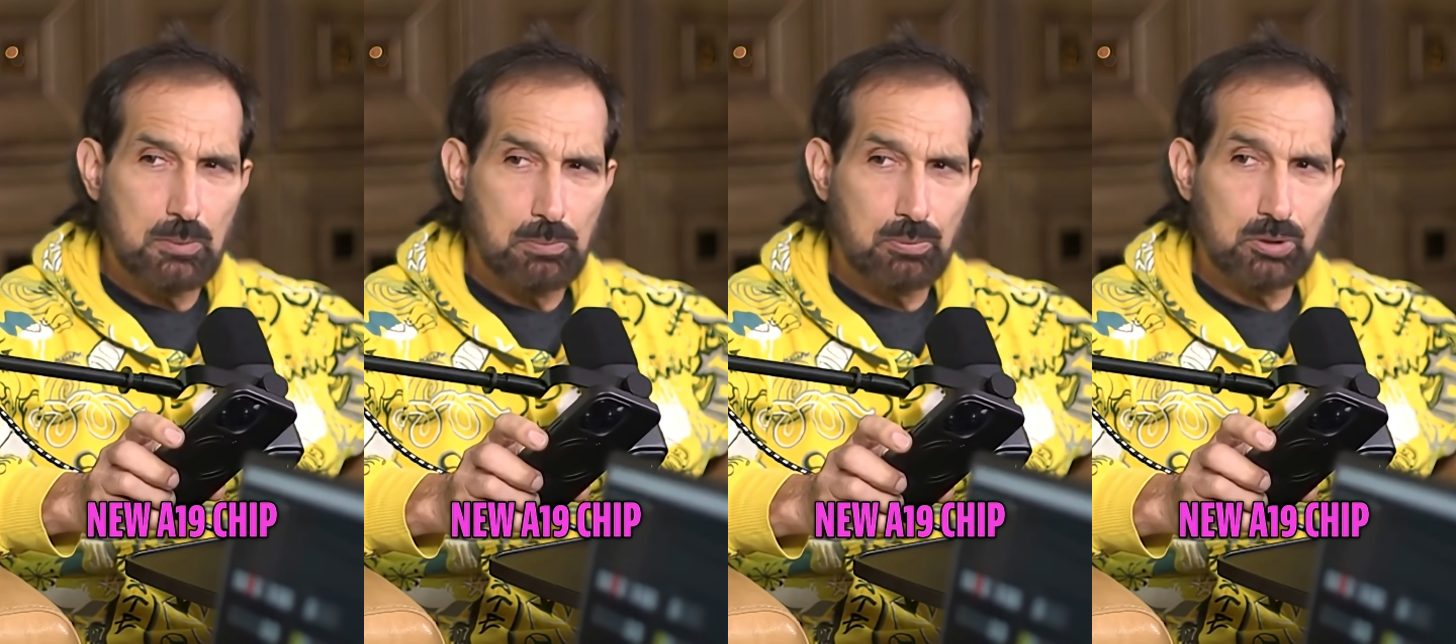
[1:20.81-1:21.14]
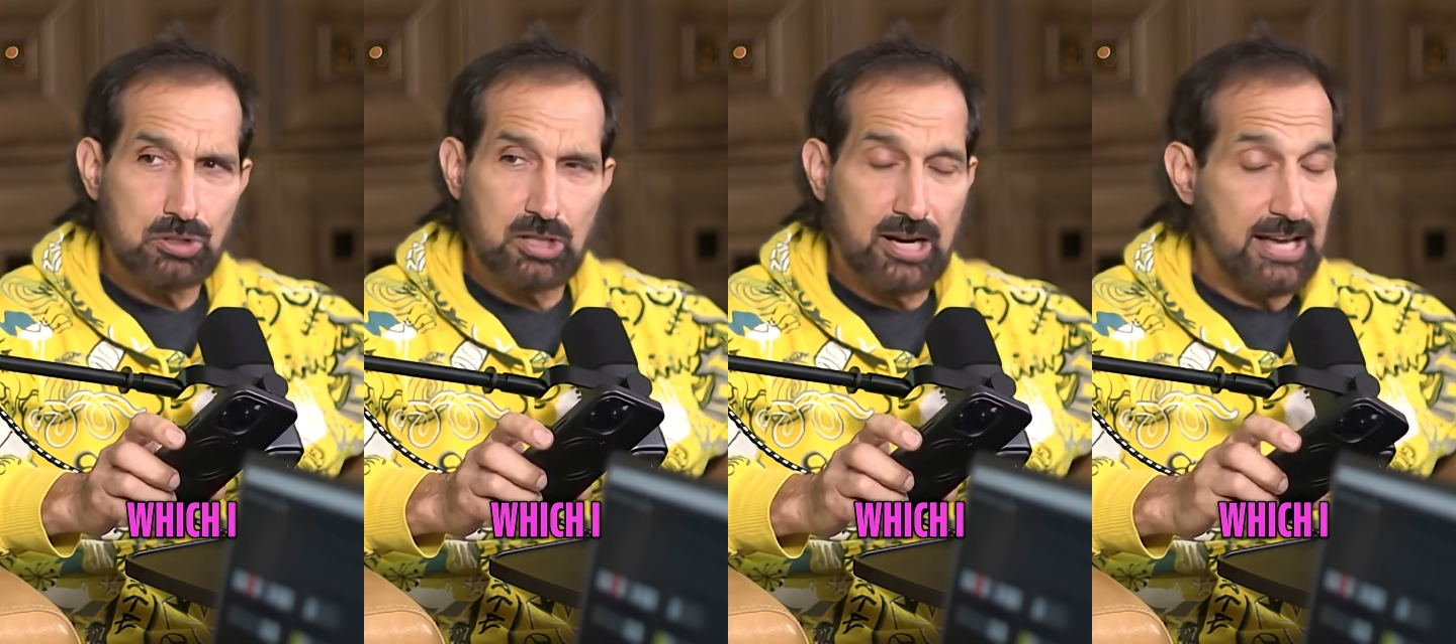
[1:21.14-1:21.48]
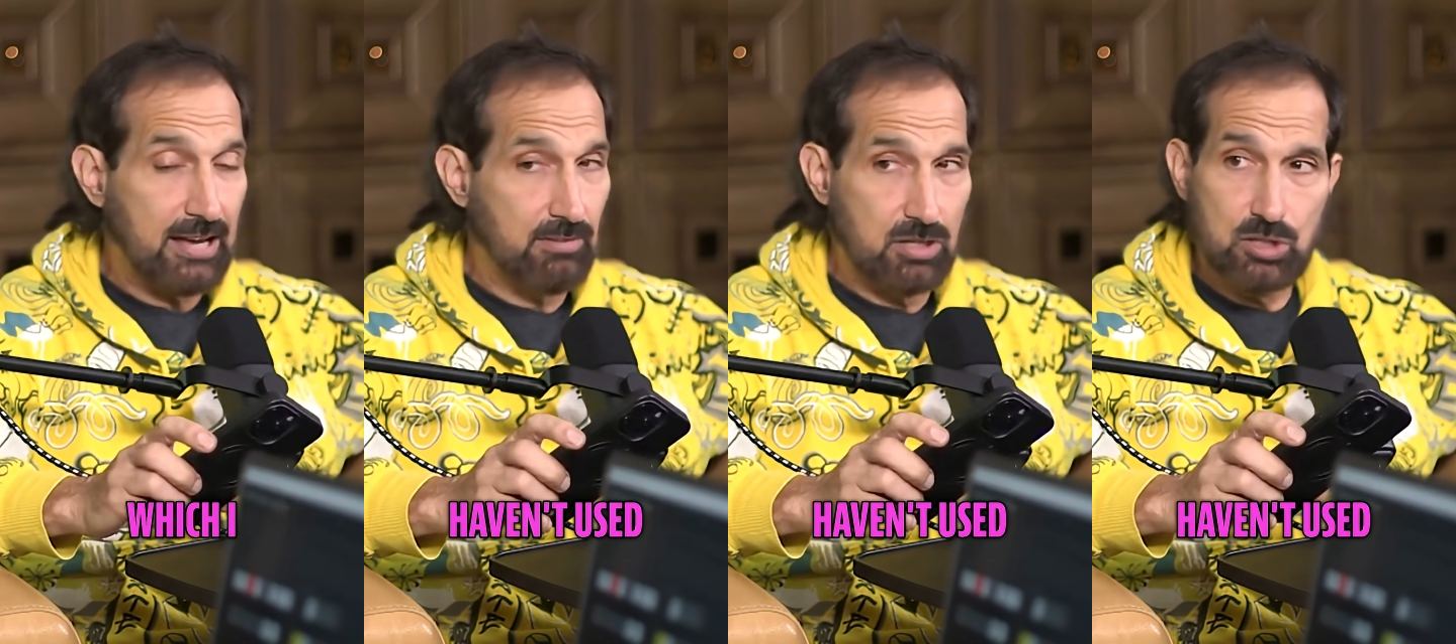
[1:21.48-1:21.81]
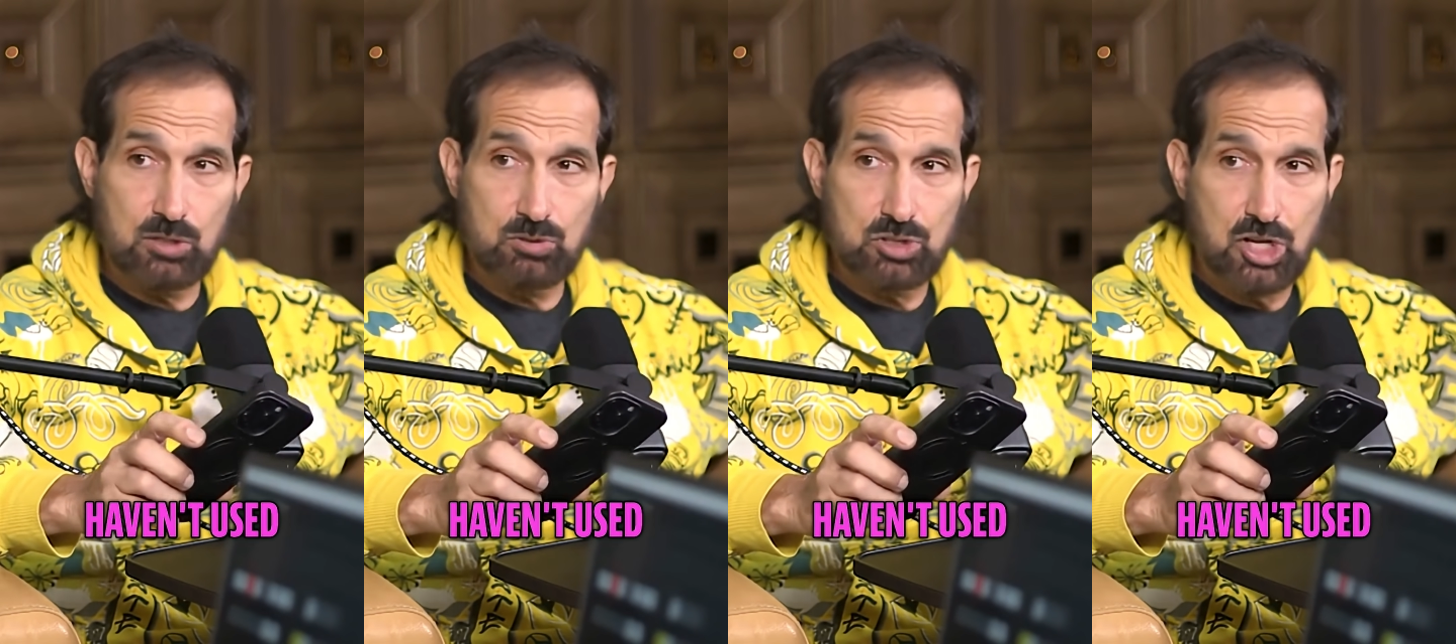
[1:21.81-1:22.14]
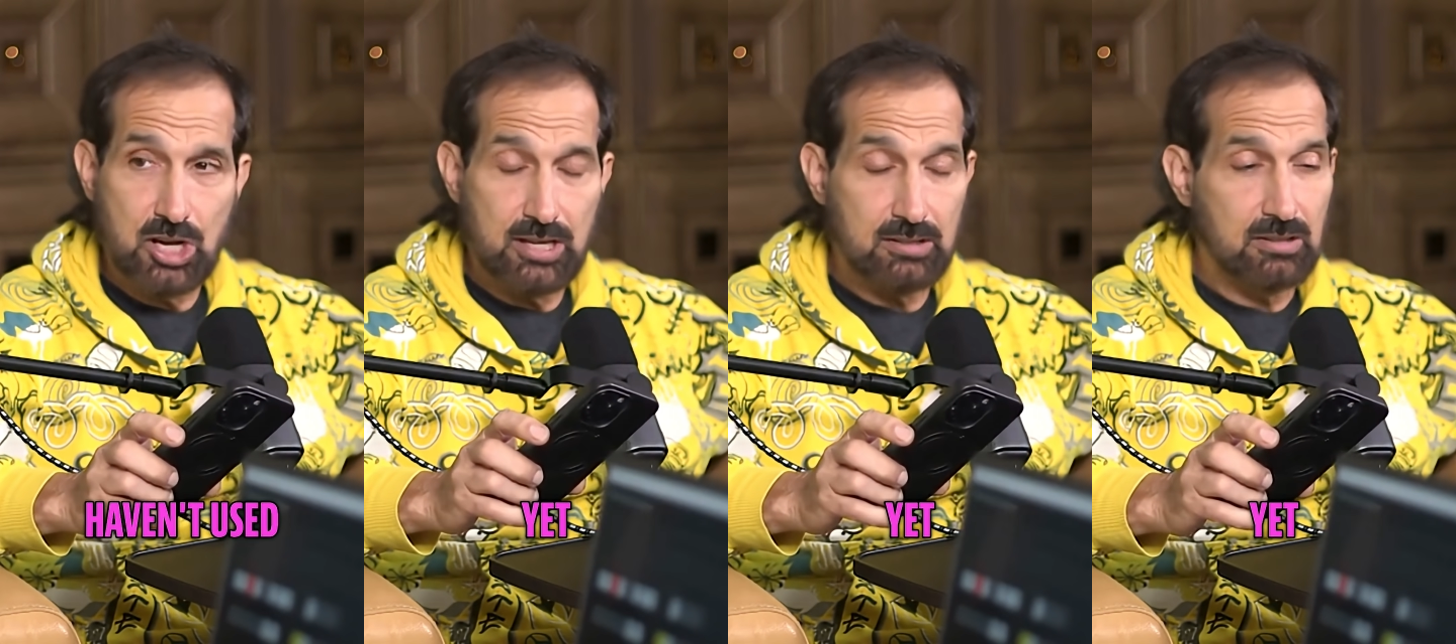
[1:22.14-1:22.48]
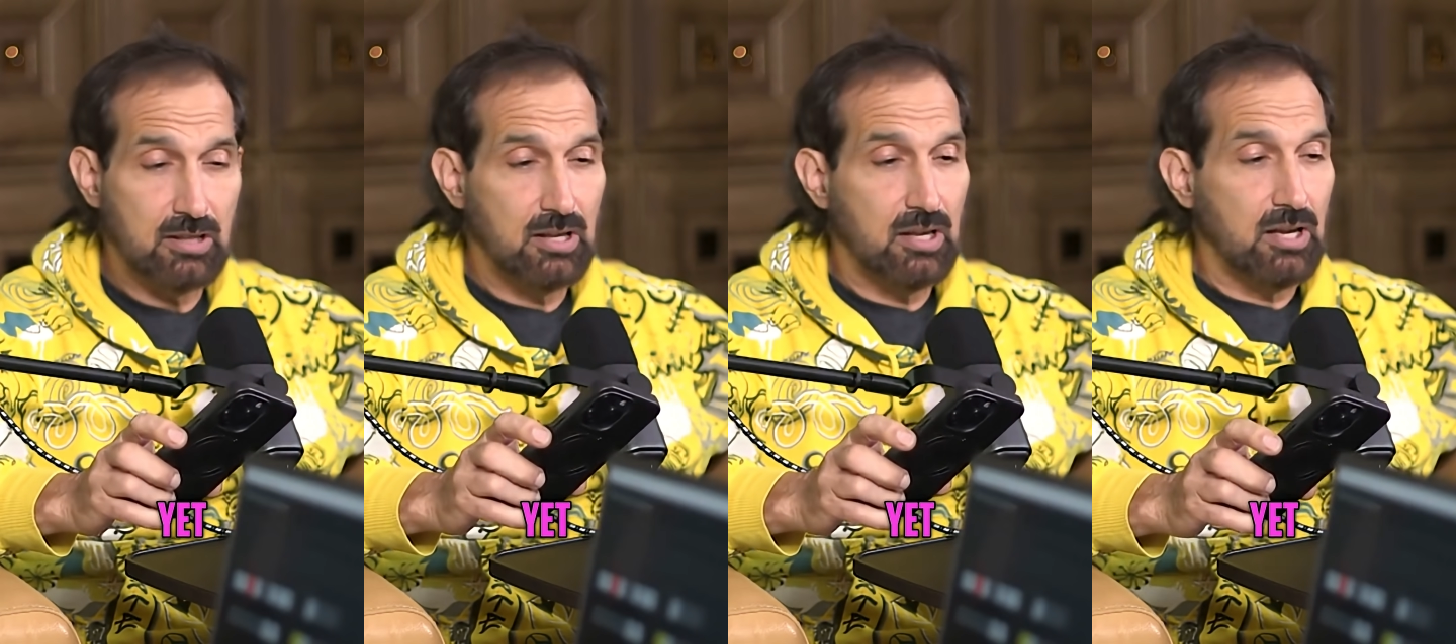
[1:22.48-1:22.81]
chip, which I haven't used
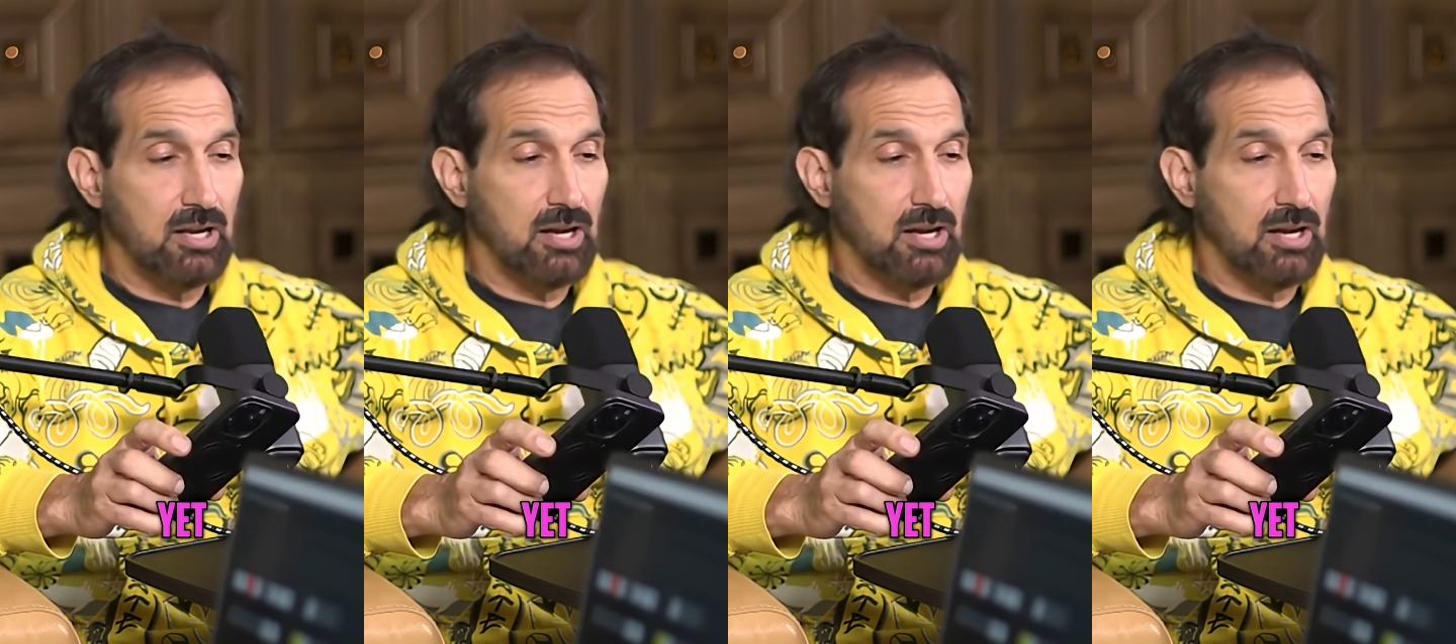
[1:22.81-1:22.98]
yet.